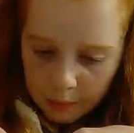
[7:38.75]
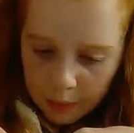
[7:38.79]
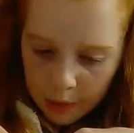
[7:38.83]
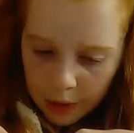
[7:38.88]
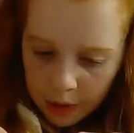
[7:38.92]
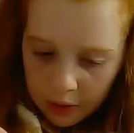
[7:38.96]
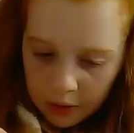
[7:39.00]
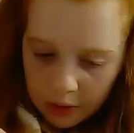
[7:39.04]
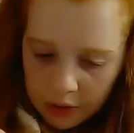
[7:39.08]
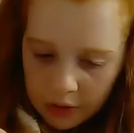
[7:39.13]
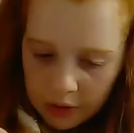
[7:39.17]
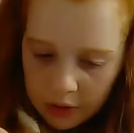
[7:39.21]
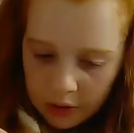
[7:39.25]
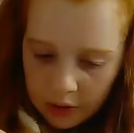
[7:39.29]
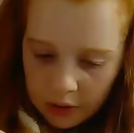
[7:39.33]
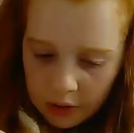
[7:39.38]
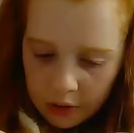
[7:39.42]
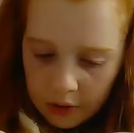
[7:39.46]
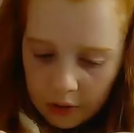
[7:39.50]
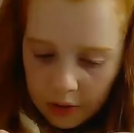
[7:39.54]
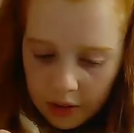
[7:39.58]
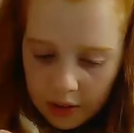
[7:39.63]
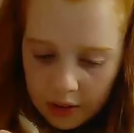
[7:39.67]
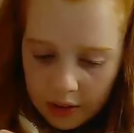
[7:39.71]
blue
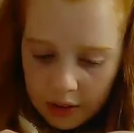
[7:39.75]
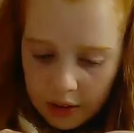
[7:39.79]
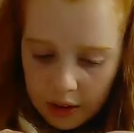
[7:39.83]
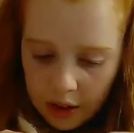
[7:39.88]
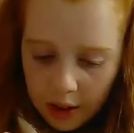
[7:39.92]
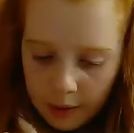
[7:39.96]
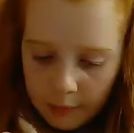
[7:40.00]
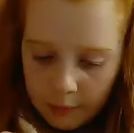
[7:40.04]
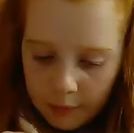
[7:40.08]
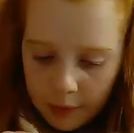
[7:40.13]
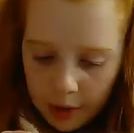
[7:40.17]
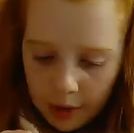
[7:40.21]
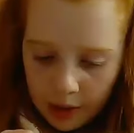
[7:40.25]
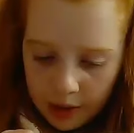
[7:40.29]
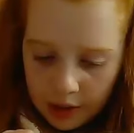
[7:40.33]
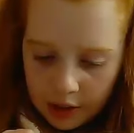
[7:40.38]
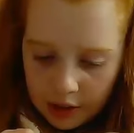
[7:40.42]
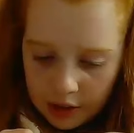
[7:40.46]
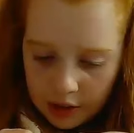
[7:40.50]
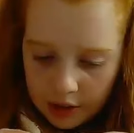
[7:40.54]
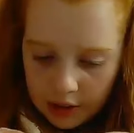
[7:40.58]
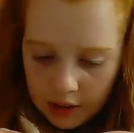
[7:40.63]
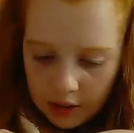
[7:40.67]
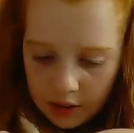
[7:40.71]
to a slime that I
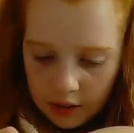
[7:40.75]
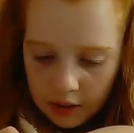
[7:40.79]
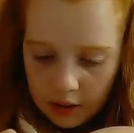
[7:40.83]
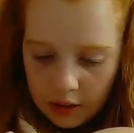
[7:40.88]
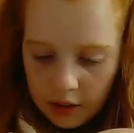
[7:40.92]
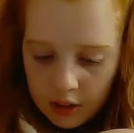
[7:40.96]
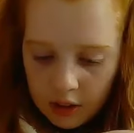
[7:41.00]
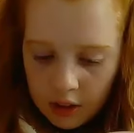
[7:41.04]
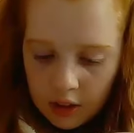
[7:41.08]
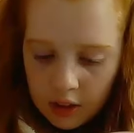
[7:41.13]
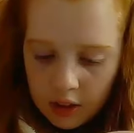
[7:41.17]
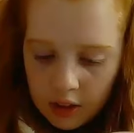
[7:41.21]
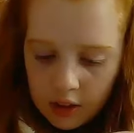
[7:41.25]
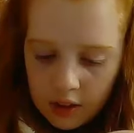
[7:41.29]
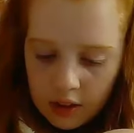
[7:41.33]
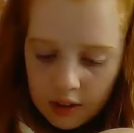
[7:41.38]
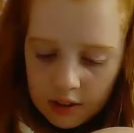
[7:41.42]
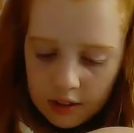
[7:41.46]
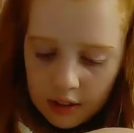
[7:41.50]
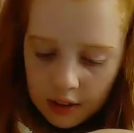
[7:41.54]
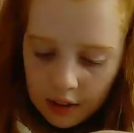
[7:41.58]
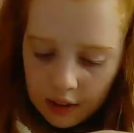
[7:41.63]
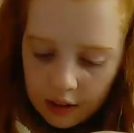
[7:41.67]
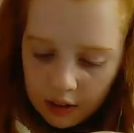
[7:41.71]
just did
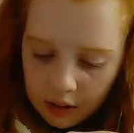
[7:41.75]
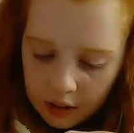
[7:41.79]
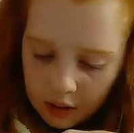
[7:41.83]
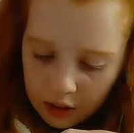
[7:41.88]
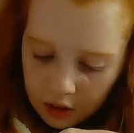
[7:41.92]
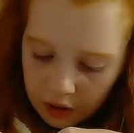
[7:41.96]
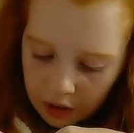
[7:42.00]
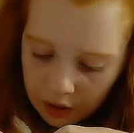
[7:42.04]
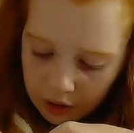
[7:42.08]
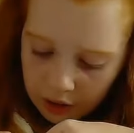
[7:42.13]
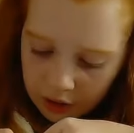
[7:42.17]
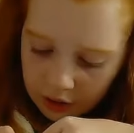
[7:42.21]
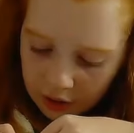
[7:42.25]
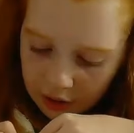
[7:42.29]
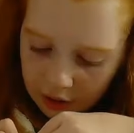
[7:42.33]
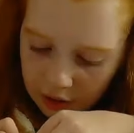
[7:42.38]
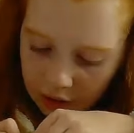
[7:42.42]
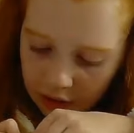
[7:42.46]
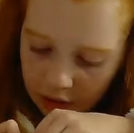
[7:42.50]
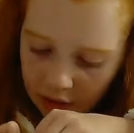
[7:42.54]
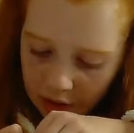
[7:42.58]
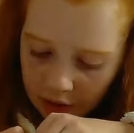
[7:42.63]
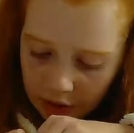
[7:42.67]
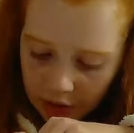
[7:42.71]
a second ago.
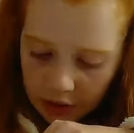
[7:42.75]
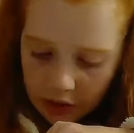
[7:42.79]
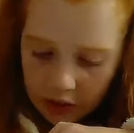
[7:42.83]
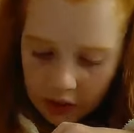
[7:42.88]
So.